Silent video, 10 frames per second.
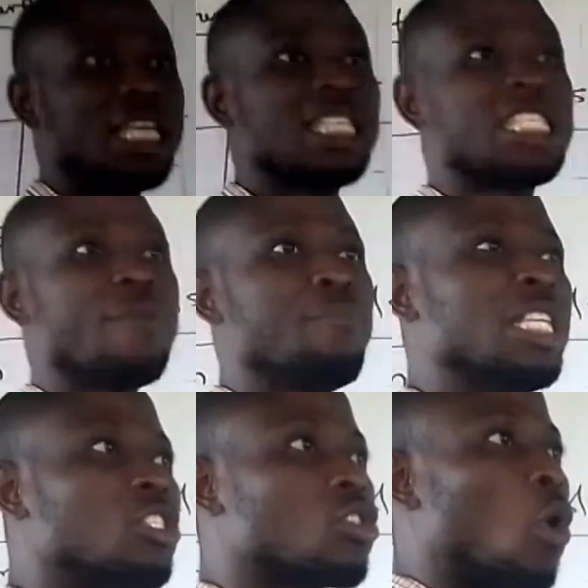it's a
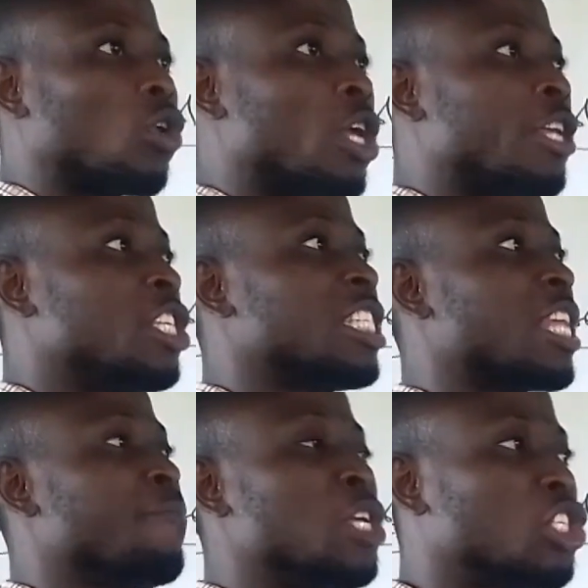mixture. It is
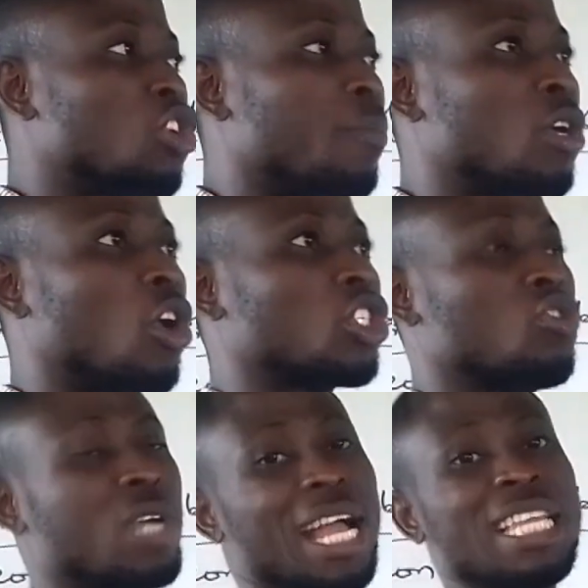a mixture because
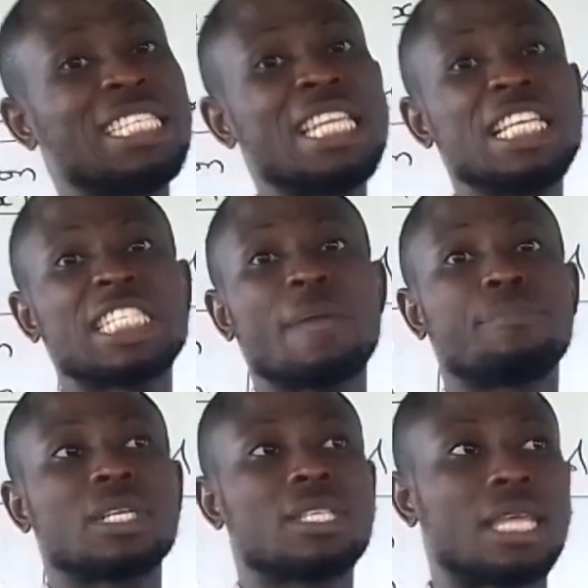you can easily
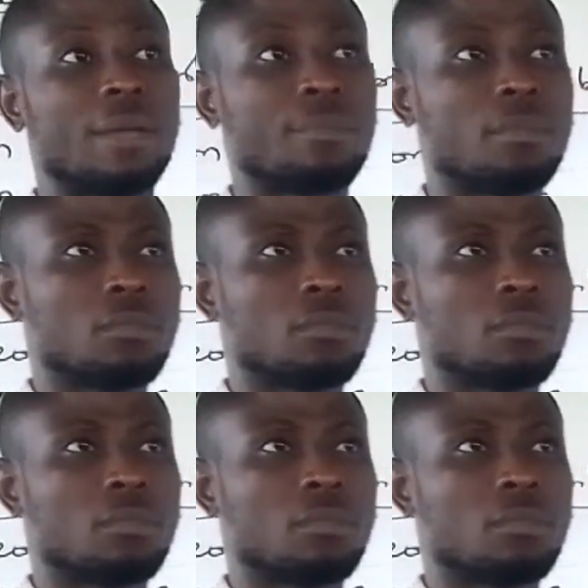separate them.